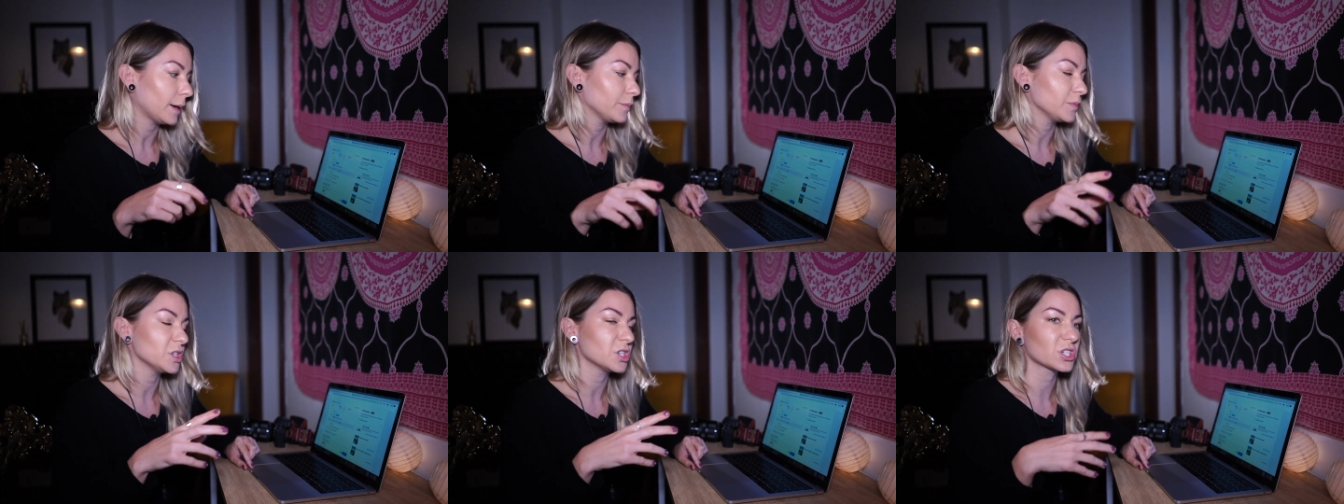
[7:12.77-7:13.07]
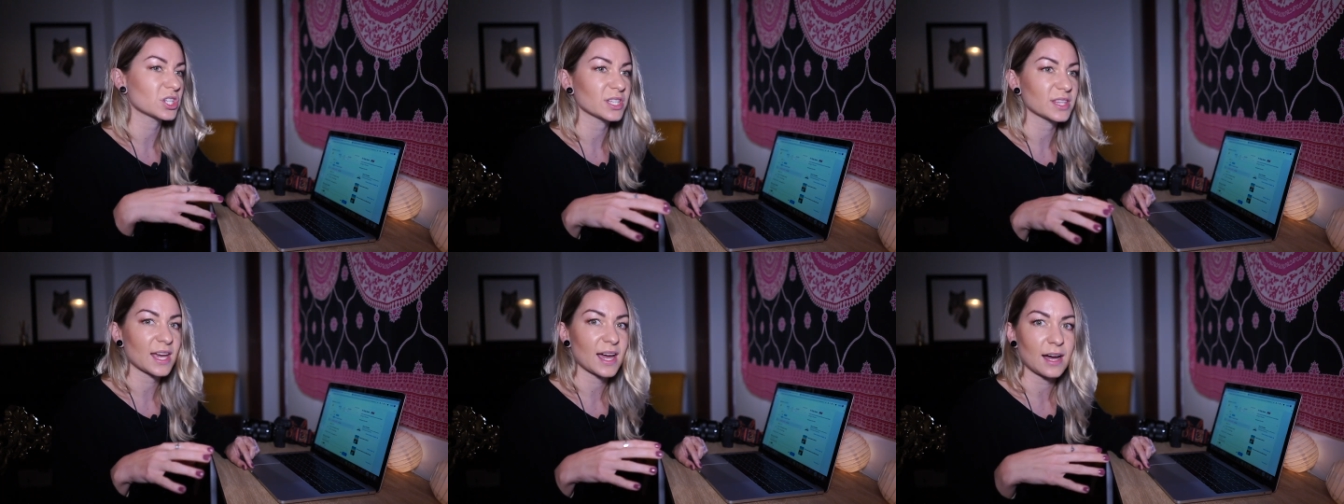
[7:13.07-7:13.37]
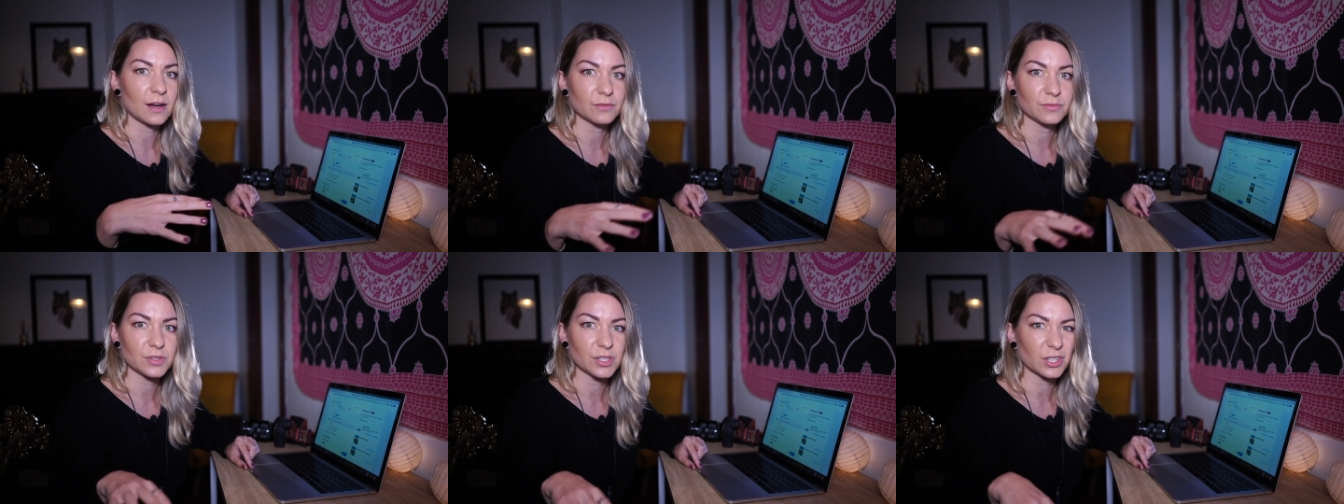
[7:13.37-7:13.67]
usually they
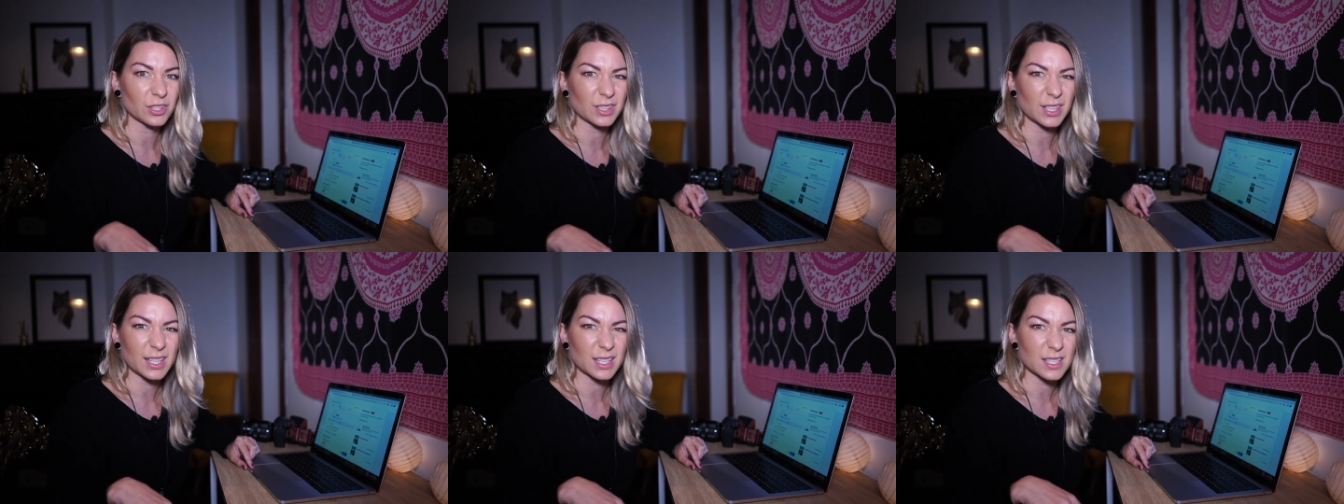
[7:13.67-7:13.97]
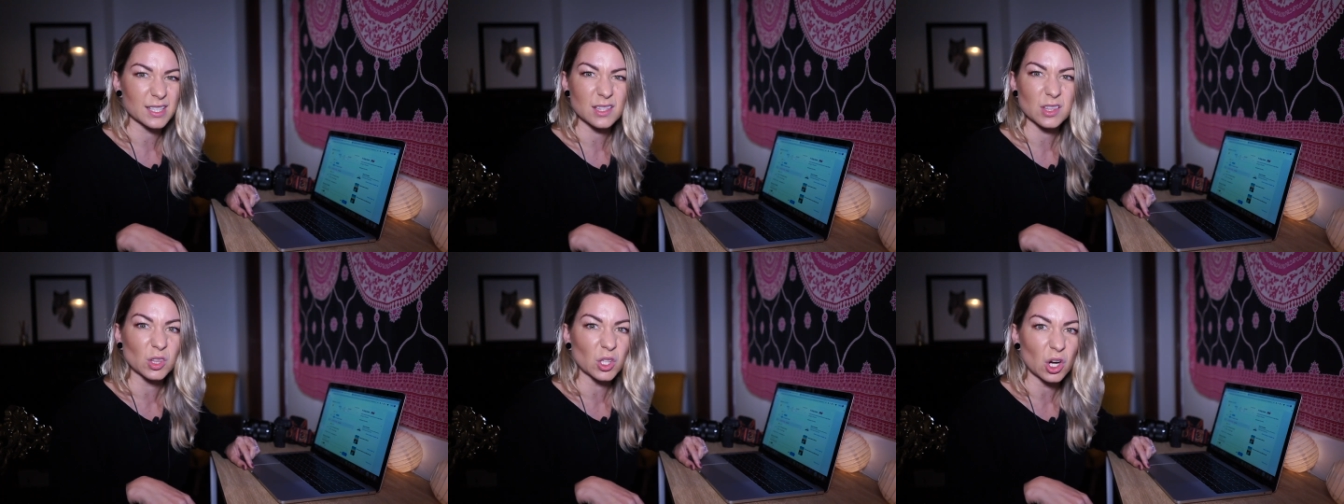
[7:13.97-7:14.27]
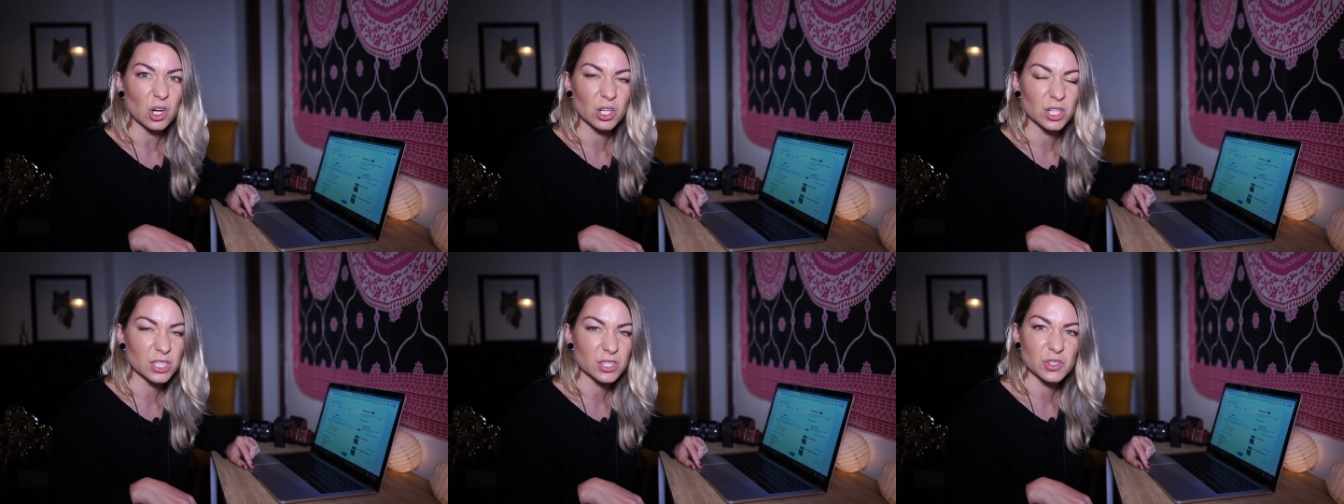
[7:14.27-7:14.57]
have, you know, like a
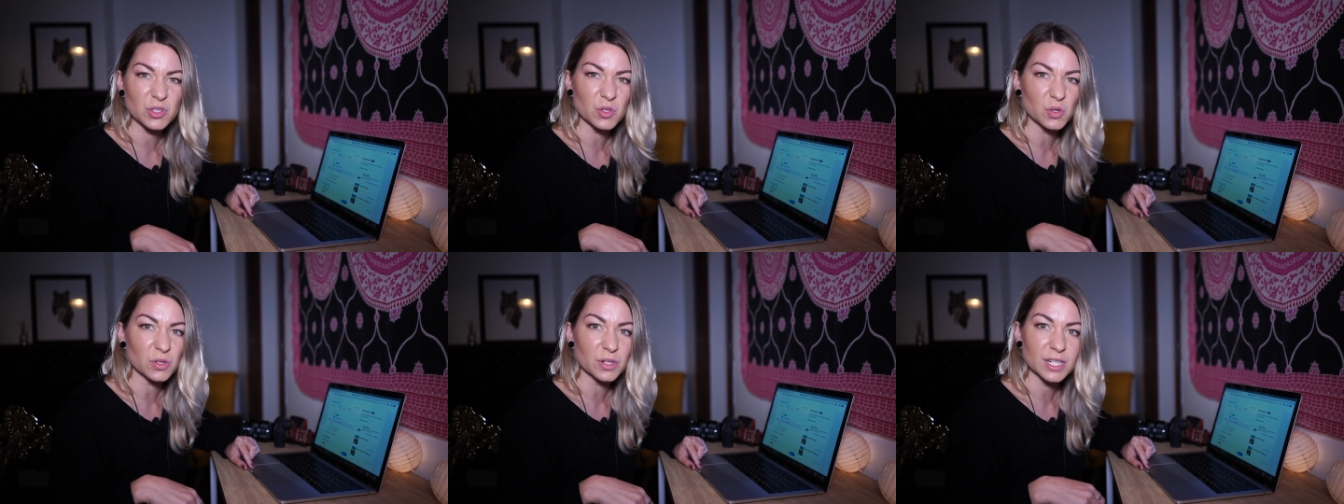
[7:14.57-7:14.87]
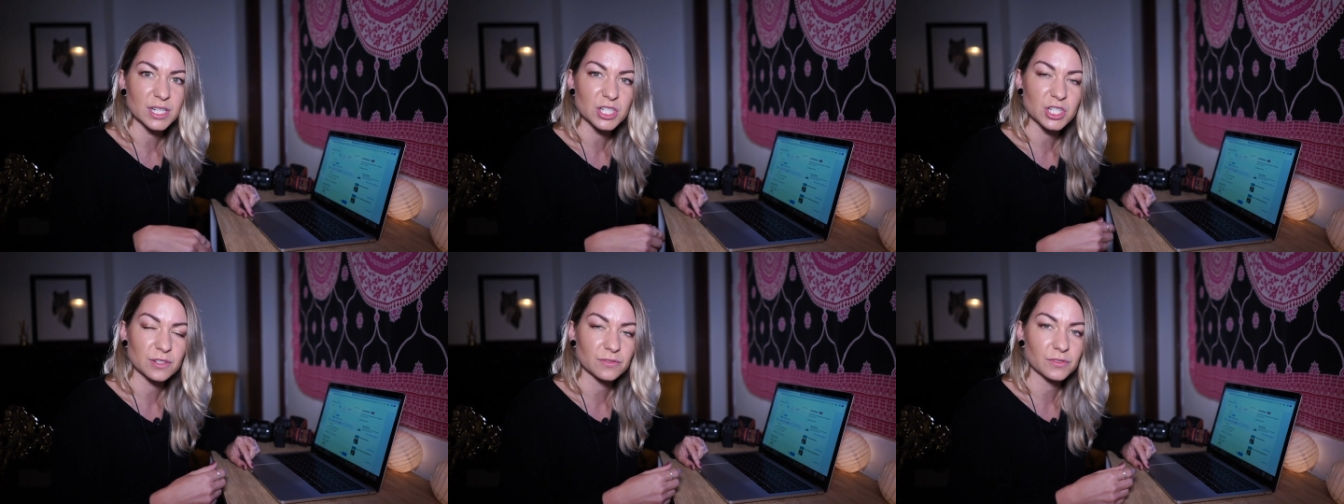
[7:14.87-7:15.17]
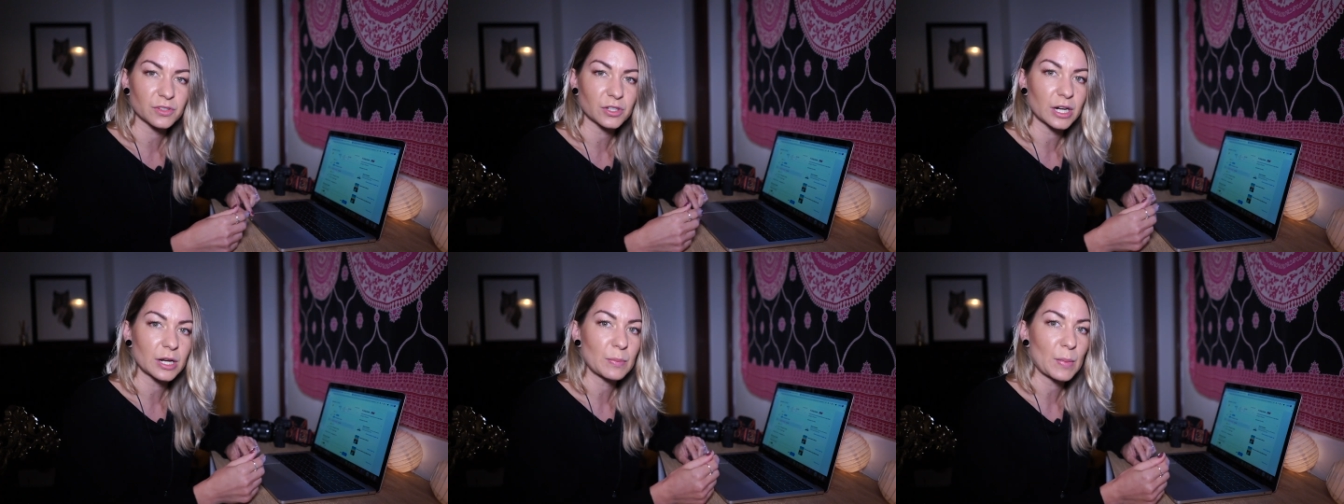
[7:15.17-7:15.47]
locker storage
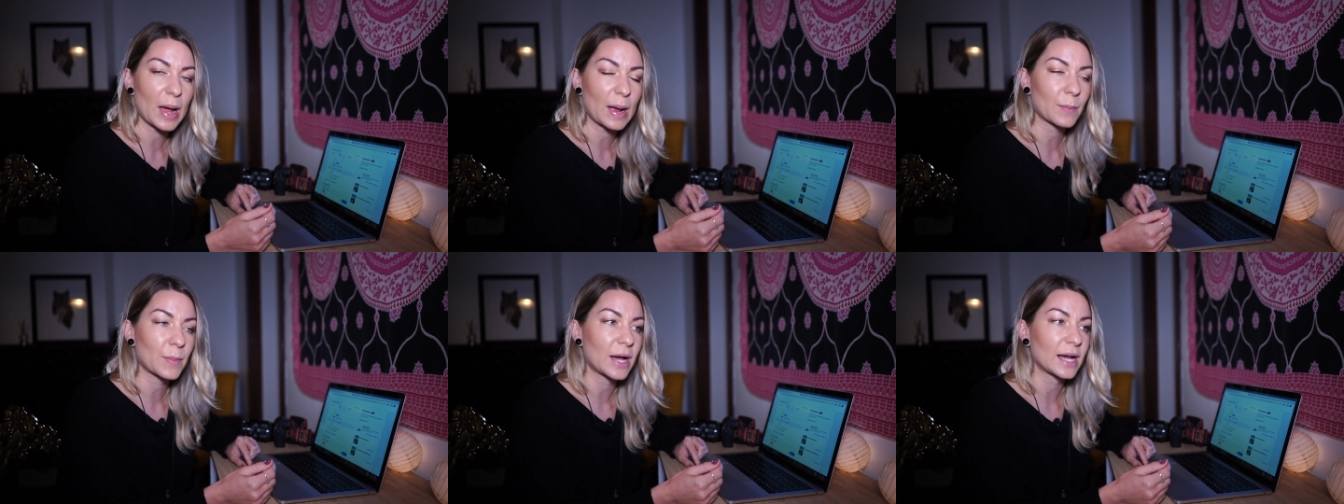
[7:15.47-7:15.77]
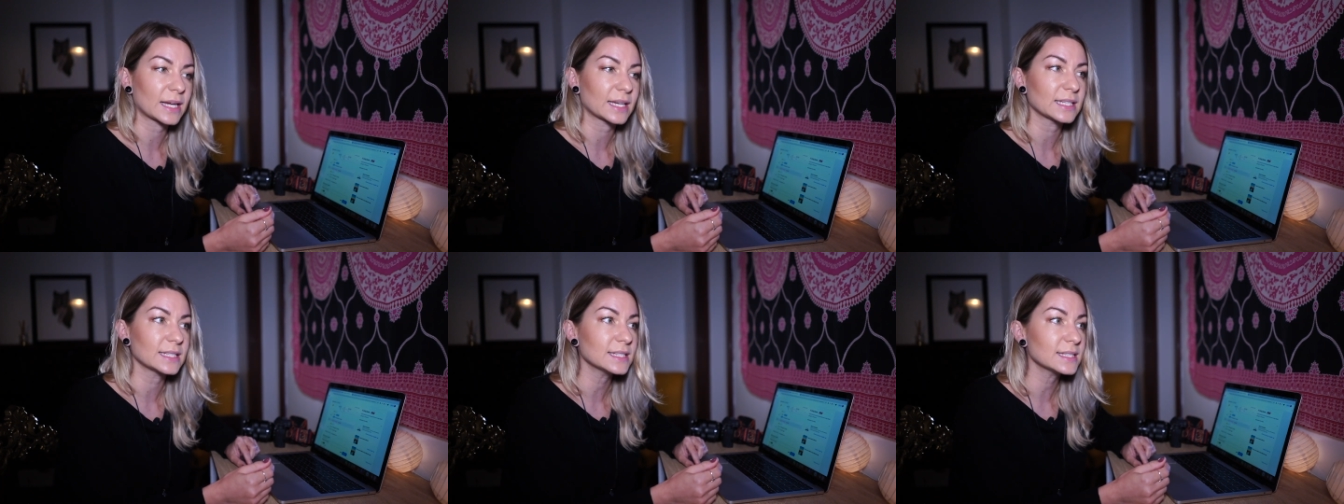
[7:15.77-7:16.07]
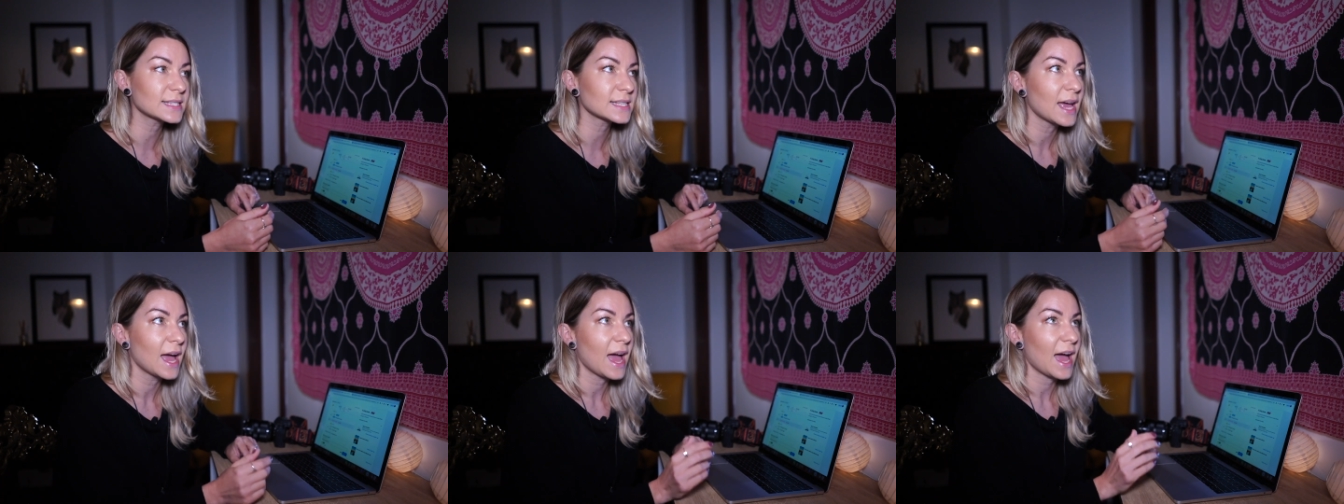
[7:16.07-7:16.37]
if you're in a
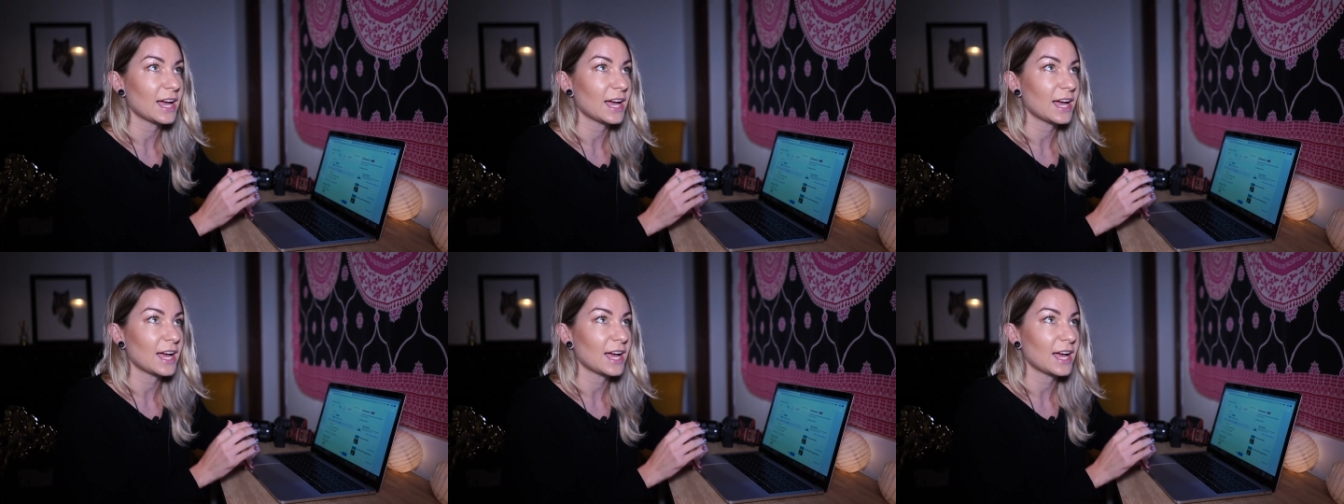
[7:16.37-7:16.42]
backpackers,